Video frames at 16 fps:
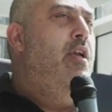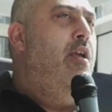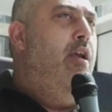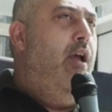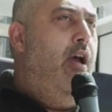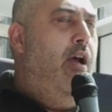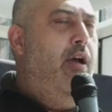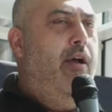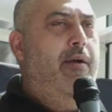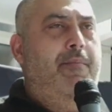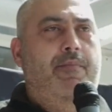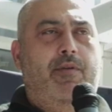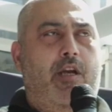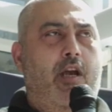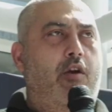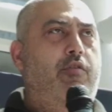
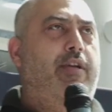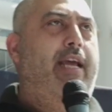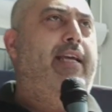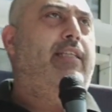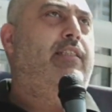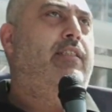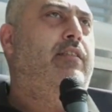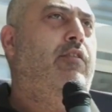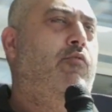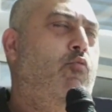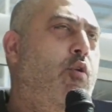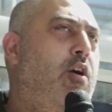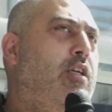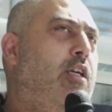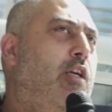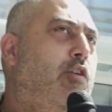codecs,
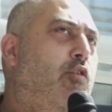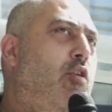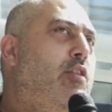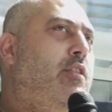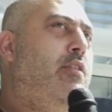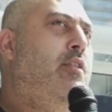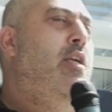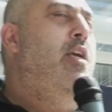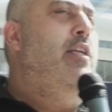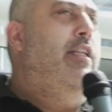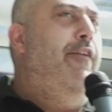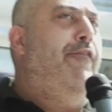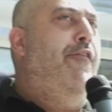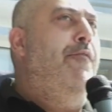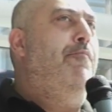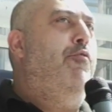work across
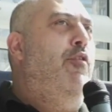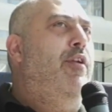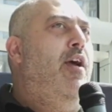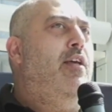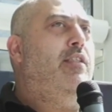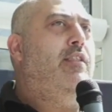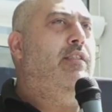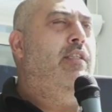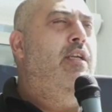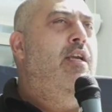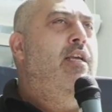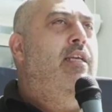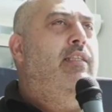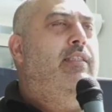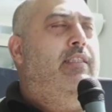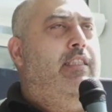different products
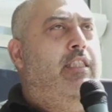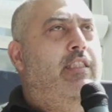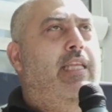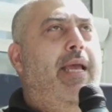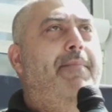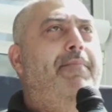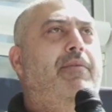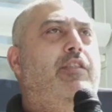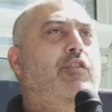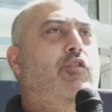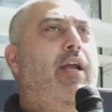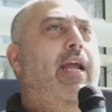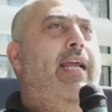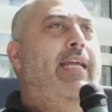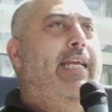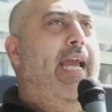to
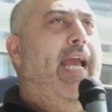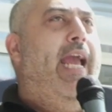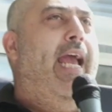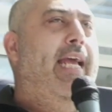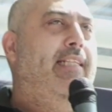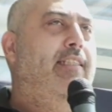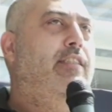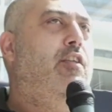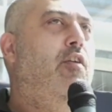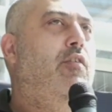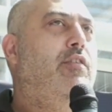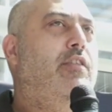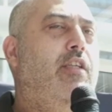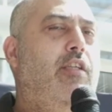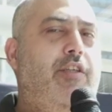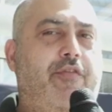demonstrate and get hands-on.
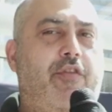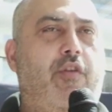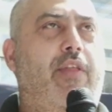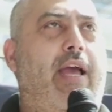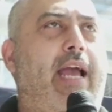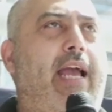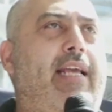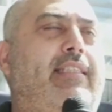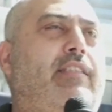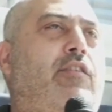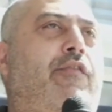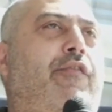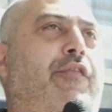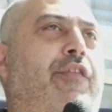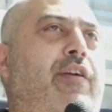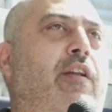So you've got the hands-on
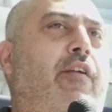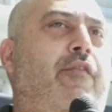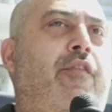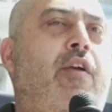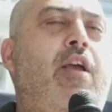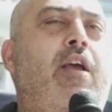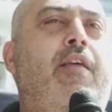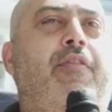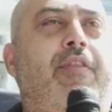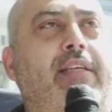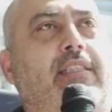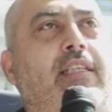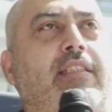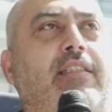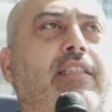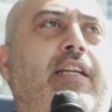feel of, this
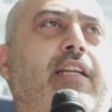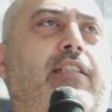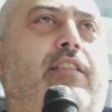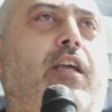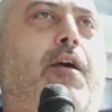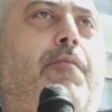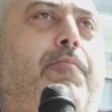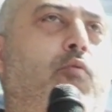is an example